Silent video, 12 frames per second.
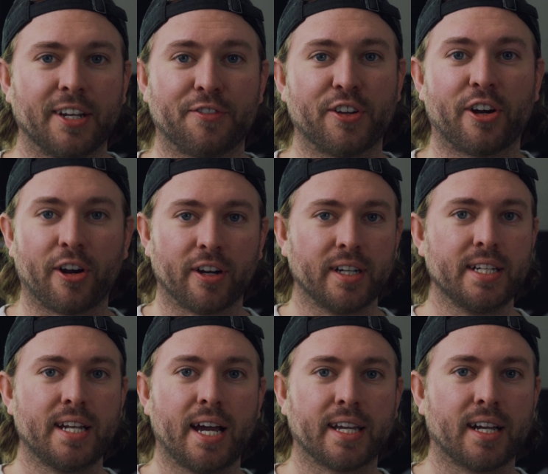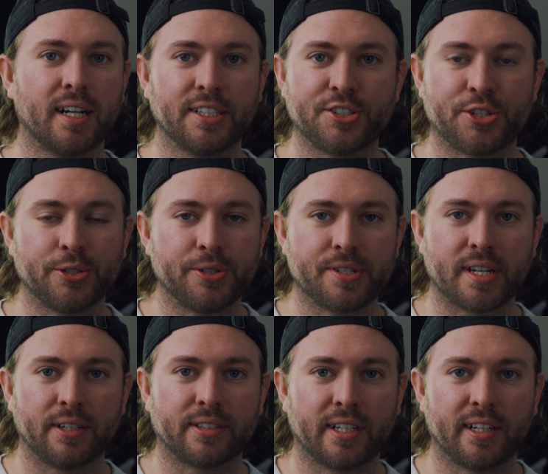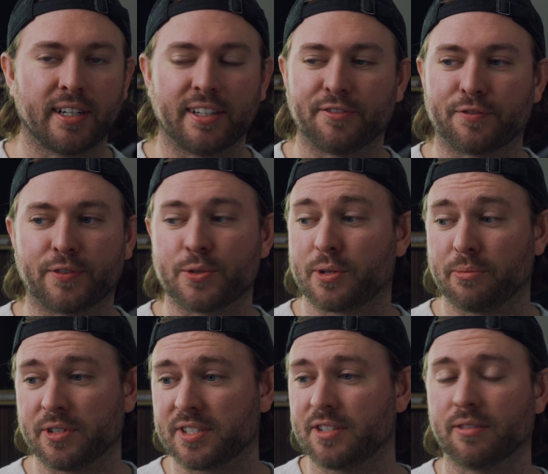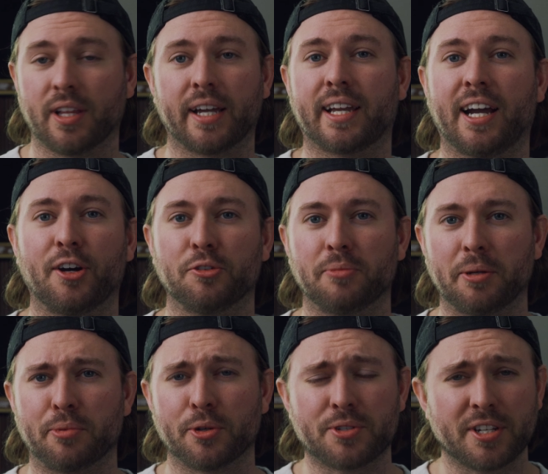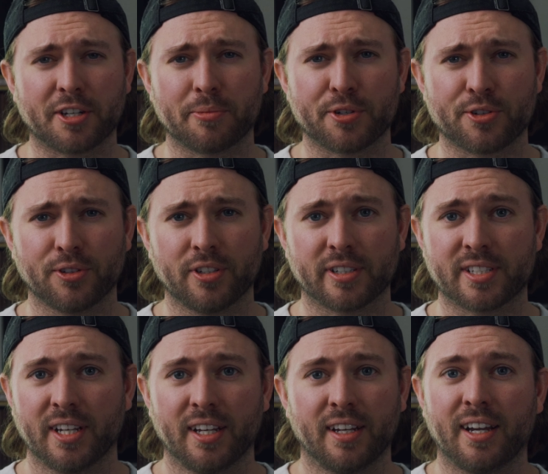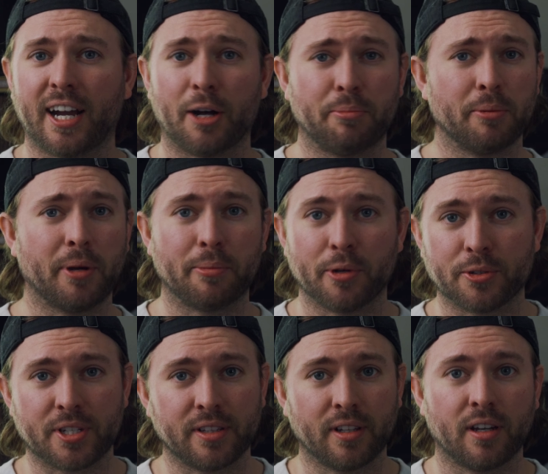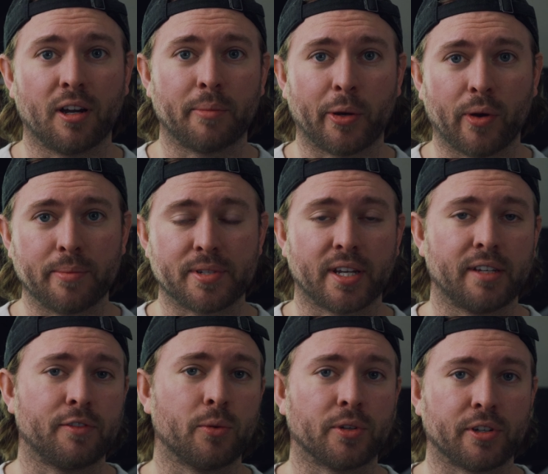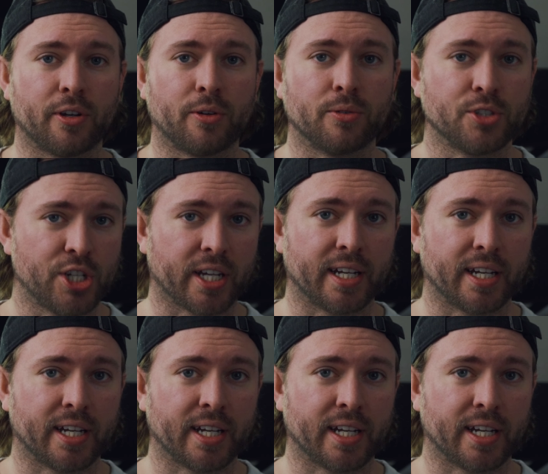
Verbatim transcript: if there are any Nikon shooters out there and for some reason you like how my Brotein commercial looked, I'll put my Brotein on my website if you want to go check